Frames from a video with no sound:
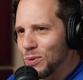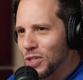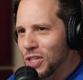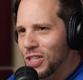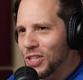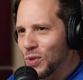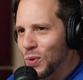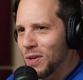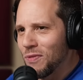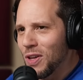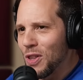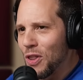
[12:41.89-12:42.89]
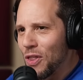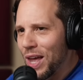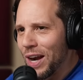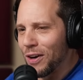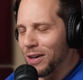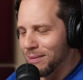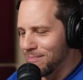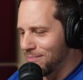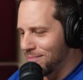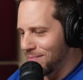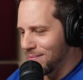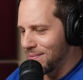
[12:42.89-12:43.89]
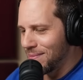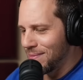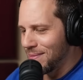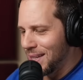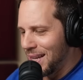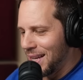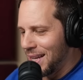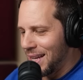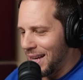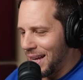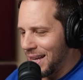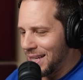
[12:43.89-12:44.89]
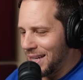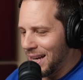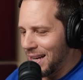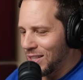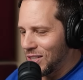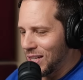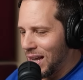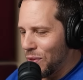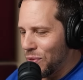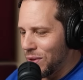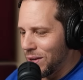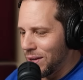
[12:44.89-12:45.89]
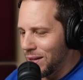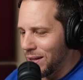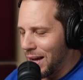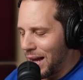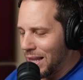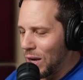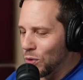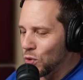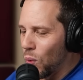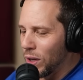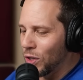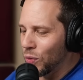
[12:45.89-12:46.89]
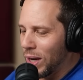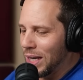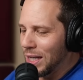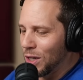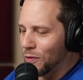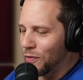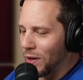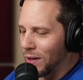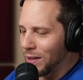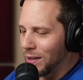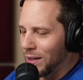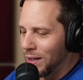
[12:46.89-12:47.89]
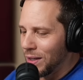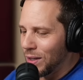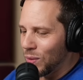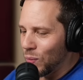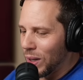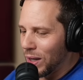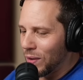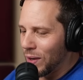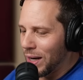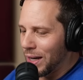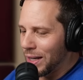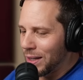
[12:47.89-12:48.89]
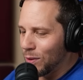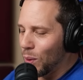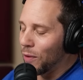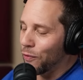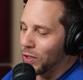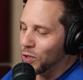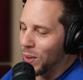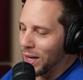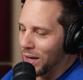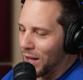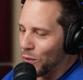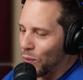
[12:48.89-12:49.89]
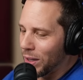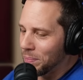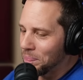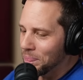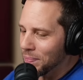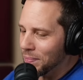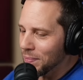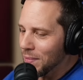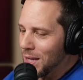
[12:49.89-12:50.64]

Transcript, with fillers: It was just sort of there. There. And uh, Seth, had, there was one great near fall where, uh, well, first we had another one.